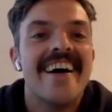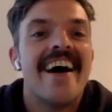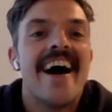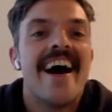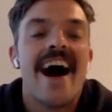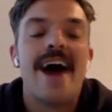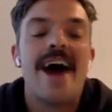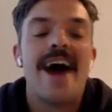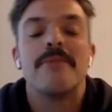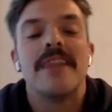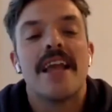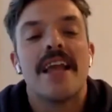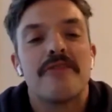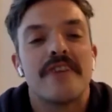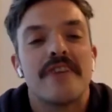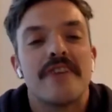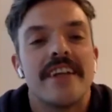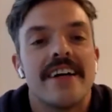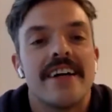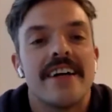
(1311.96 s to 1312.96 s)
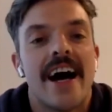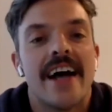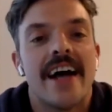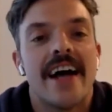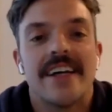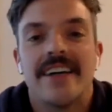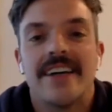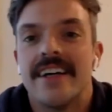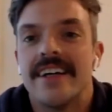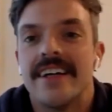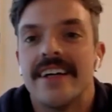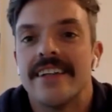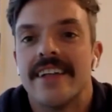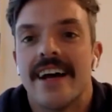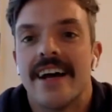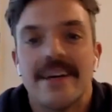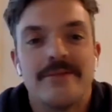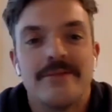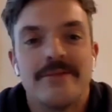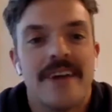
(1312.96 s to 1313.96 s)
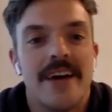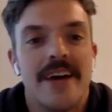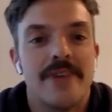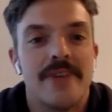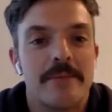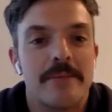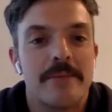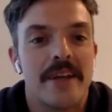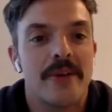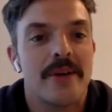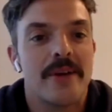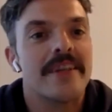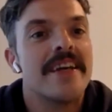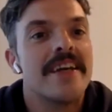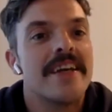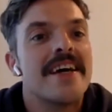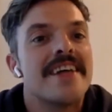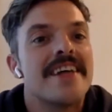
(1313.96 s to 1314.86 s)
I'm laughing at Hannah and Emric, by the way.